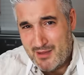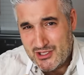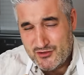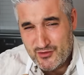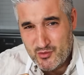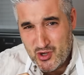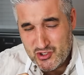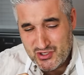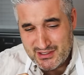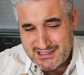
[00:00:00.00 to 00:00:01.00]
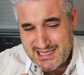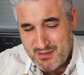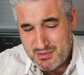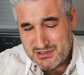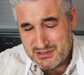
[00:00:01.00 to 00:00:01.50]
much for watching this
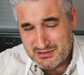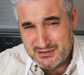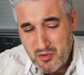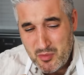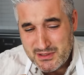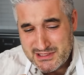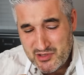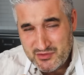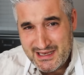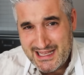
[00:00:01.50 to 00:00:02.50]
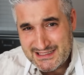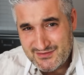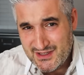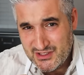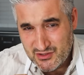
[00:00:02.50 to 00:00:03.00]
episode. We will see you in the next
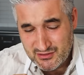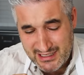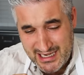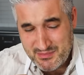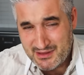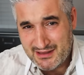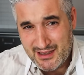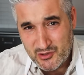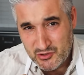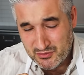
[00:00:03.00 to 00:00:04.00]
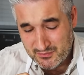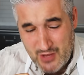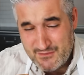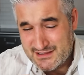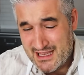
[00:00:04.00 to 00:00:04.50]
video and let me tell you,
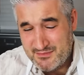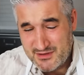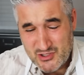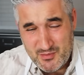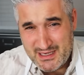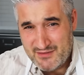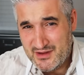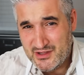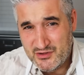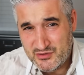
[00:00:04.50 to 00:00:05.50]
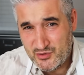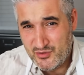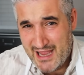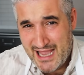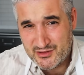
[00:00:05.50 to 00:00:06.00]
you have sent me so many videos to
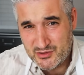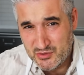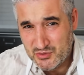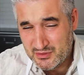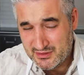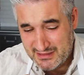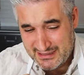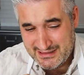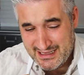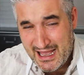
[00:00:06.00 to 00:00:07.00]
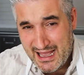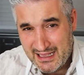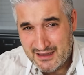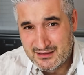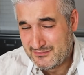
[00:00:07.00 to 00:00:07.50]
react to and they
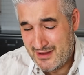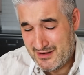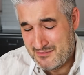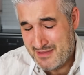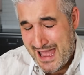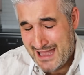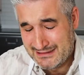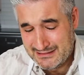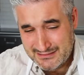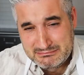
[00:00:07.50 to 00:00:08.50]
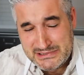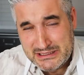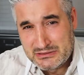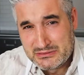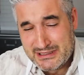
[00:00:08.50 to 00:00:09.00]
are very bad.
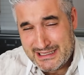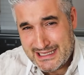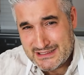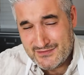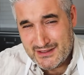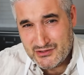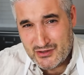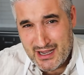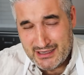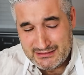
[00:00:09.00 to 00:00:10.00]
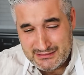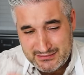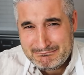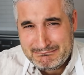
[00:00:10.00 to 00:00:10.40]
See you in the next video guys.